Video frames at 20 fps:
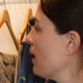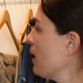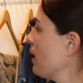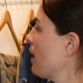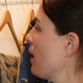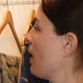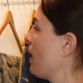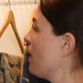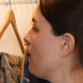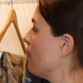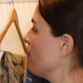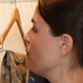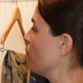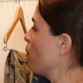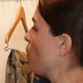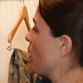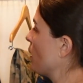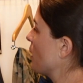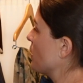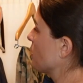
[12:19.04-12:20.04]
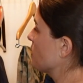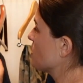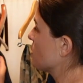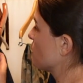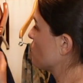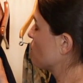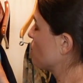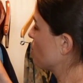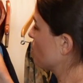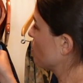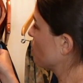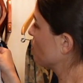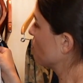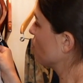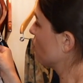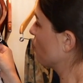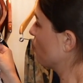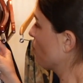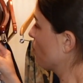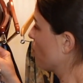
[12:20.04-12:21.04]
have 1,
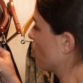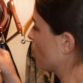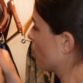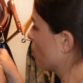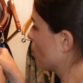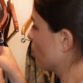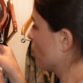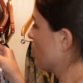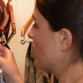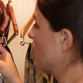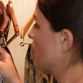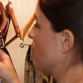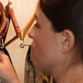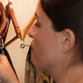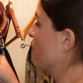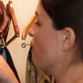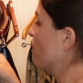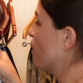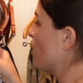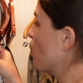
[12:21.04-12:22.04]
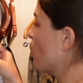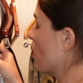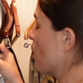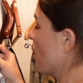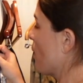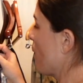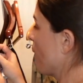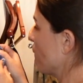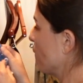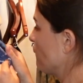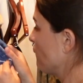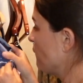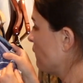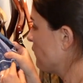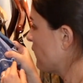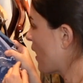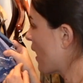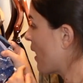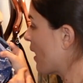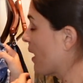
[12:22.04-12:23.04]
2, 3, 4,
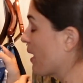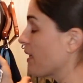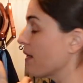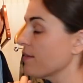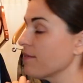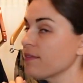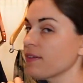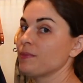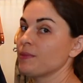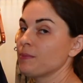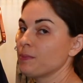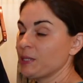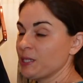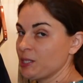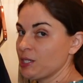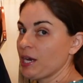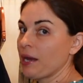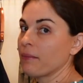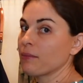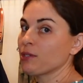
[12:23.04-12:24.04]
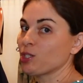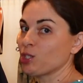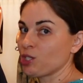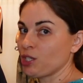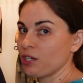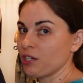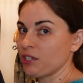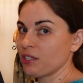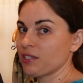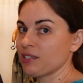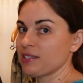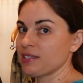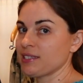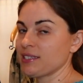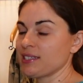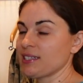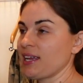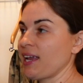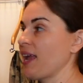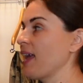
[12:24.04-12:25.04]
5 pajama shirts.